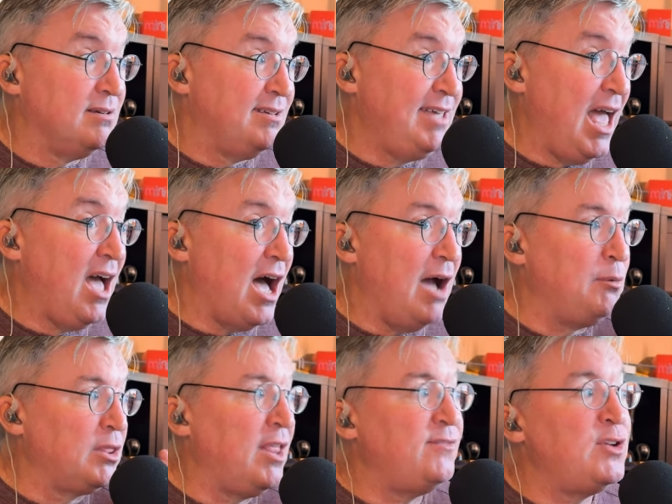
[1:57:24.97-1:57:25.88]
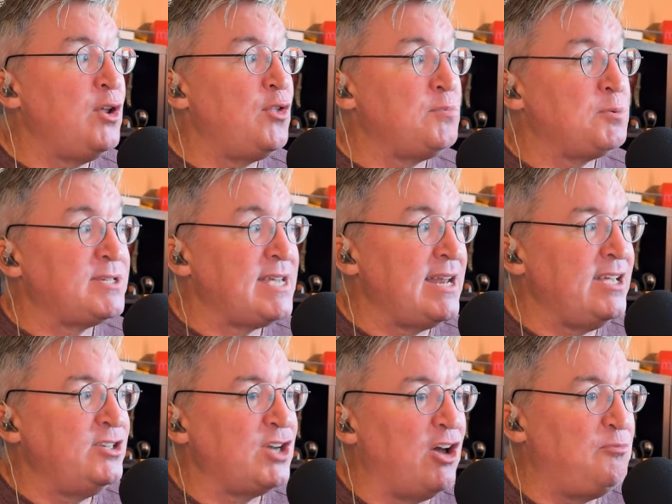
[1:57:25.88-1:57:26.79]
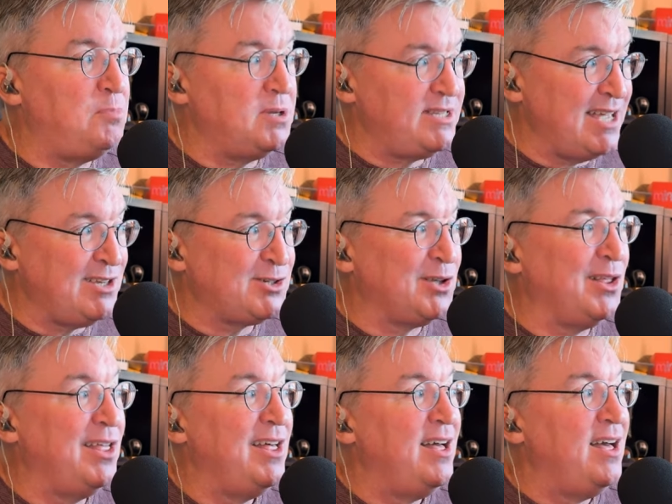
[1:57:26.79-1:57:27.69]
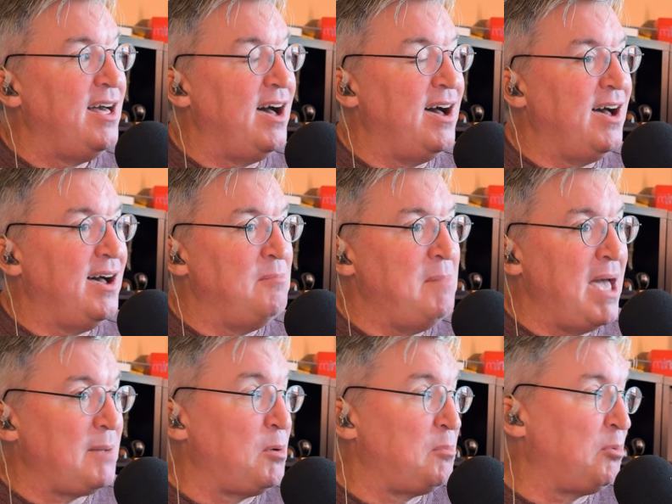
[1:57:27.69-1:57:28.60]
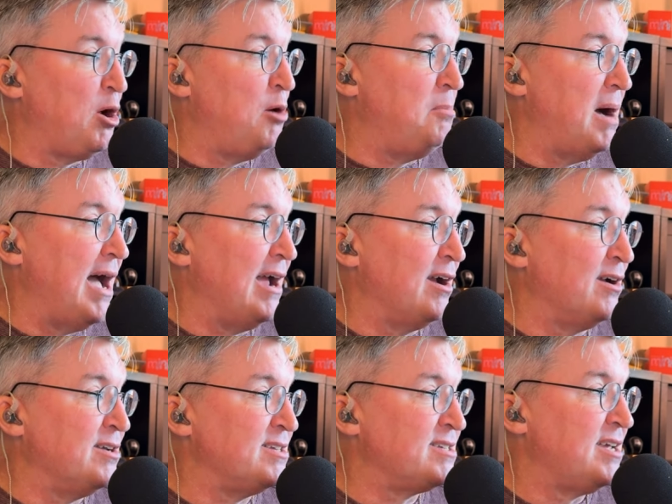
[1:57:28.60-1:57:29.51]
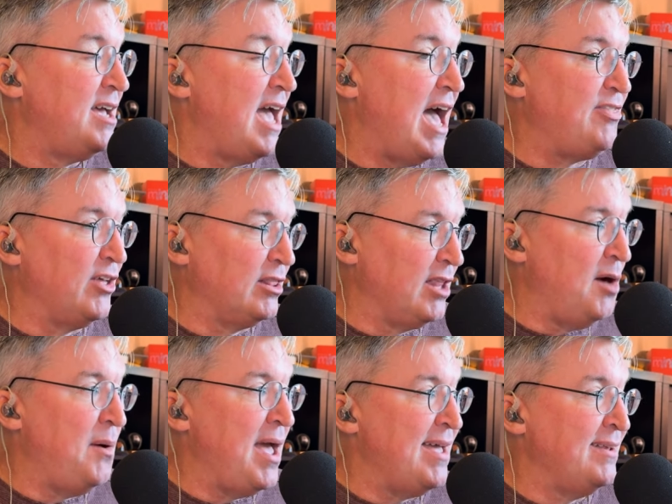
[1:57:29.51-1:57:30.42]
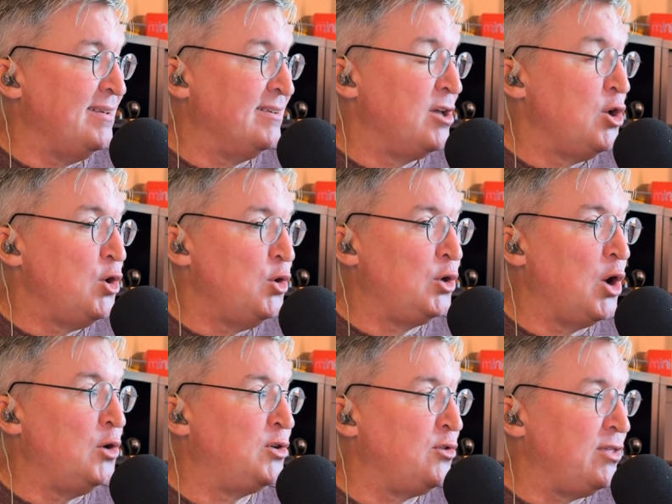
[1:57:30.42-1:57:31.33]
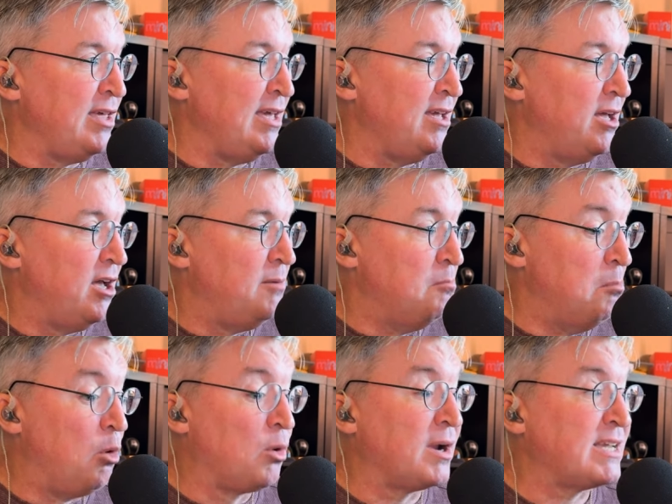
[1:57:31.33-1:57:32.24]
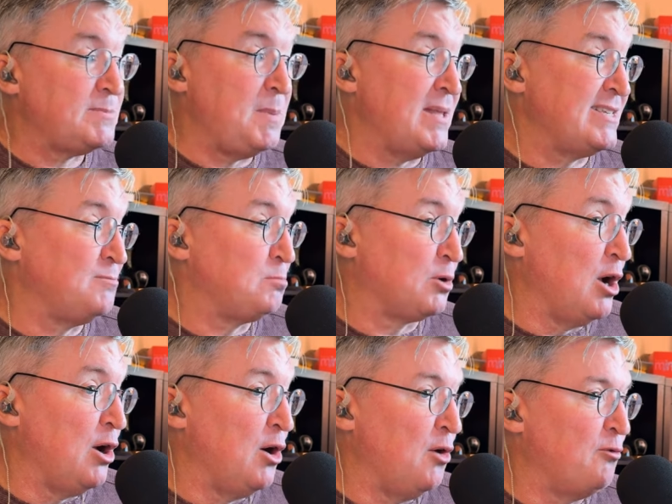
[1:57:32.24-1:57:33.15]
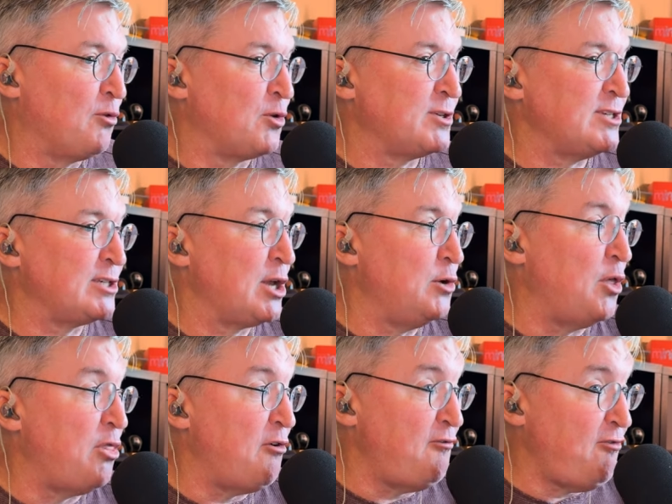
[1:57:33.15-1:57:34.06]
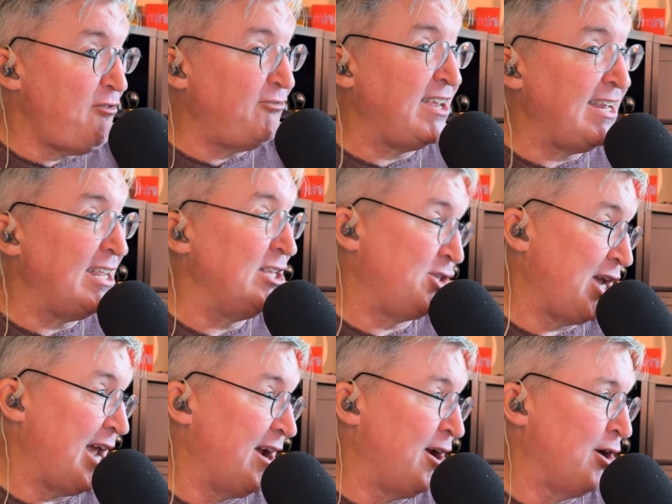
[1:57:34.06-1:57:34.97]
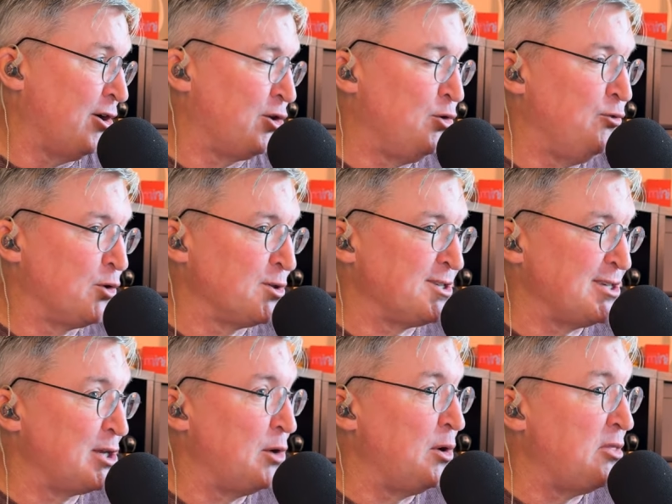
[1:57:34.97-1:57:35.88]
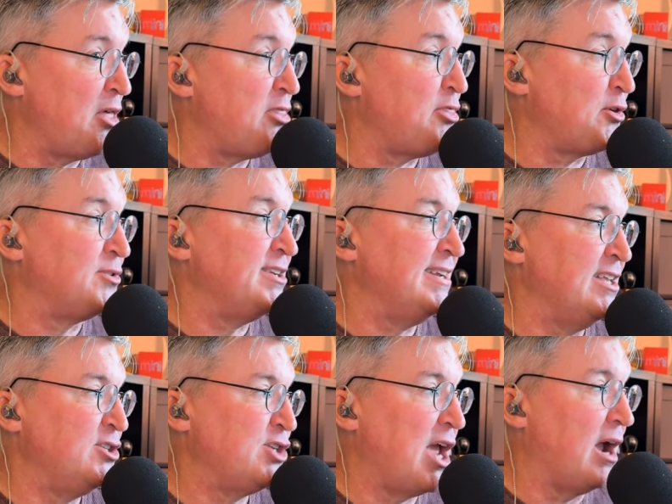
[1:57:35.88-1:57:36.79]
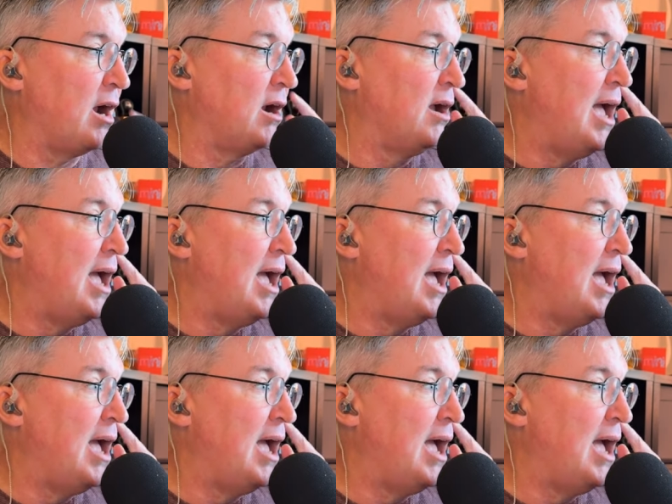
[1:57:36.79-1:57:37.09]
yeah, I would love to know the percentage of potential uh, MacBook Pro buyers at the low end who go to the more expensive Pro versus go to the 15-inch Air versus go to the 13-inch Air.